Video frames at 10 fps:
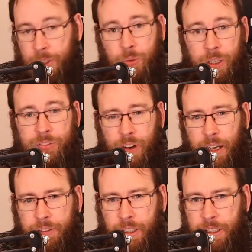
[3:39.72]

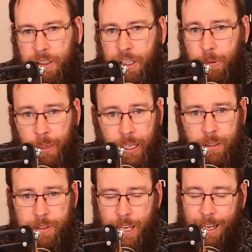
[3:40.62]
$25.99 in
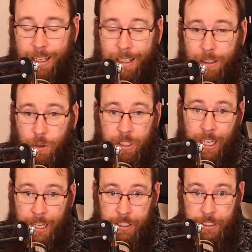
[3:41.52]
pounds, according to
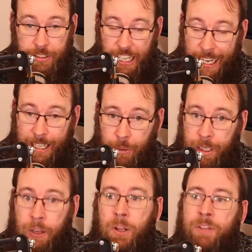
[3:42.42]
Andertons anyway.
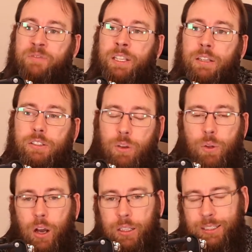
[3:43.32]
So
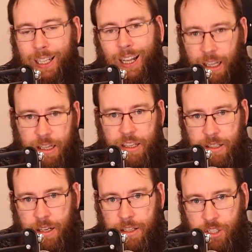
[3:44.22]
these are
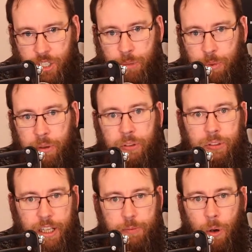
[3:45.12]
not cheap
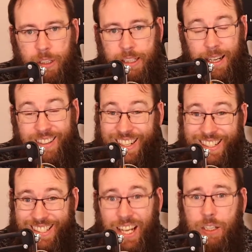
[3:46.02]
Les Paul standards, and
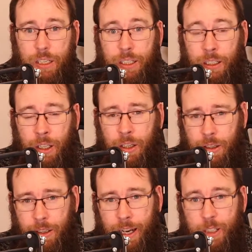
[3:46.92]
essentially
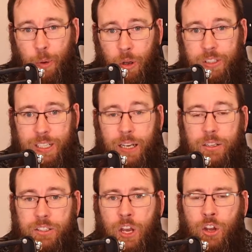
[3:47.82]
they're Les Paul
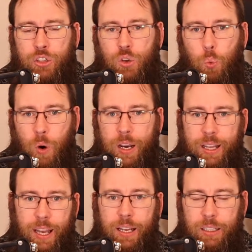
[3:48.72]
standards. So why the
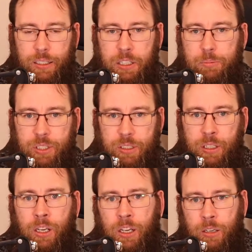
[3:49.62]
hell are Gibson
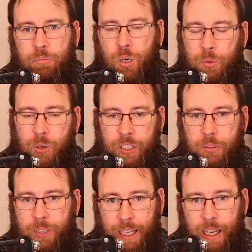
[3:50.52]
promoting them
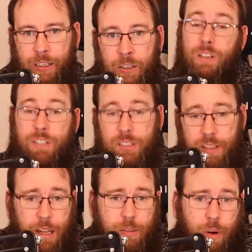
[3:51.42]
again? So the
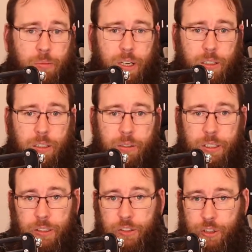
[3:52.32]
sales are probably not going
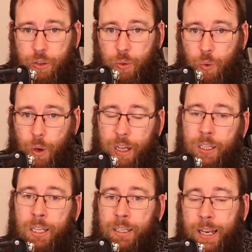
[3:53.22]
too well.
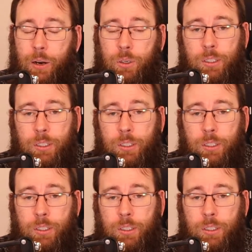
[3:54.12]
Now,